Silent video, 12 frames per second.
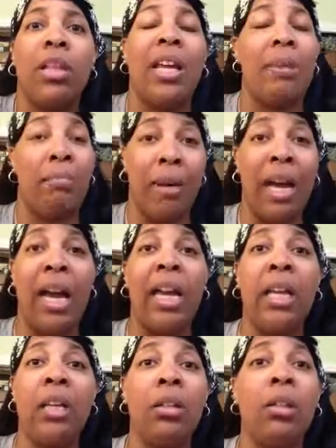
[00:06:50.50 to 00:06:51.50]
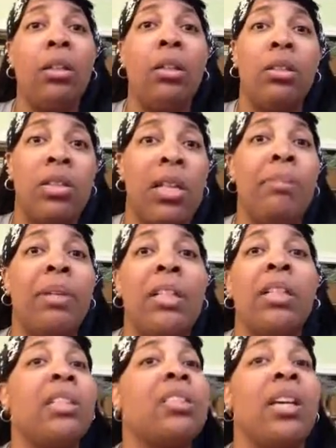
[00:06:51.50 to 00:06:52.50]
they buy
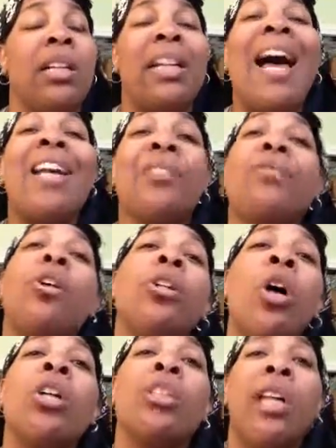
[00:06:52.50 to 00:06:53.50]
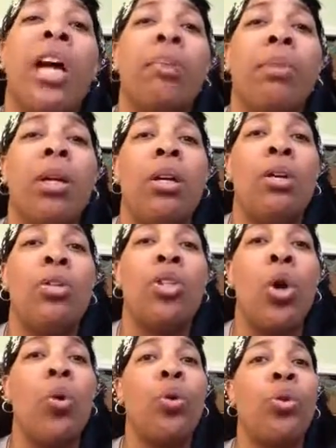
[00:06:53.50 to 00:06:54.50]
something that's going to last for a long time.
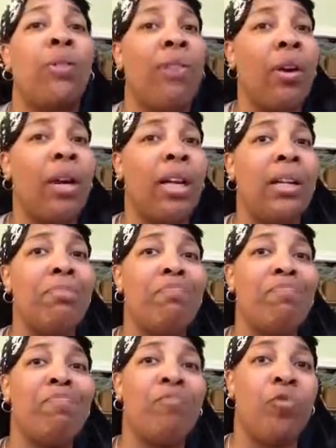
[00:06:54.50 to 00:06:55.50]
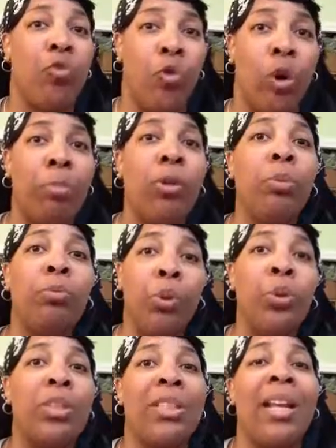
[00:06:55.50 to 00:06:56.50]
So the very formal
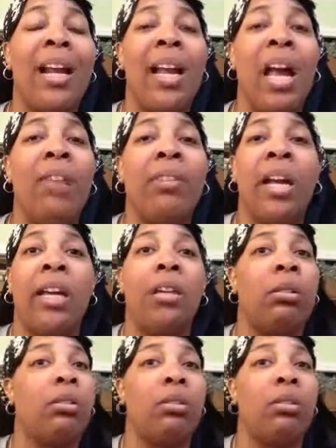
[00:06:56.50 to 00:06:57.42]
boots that I have, like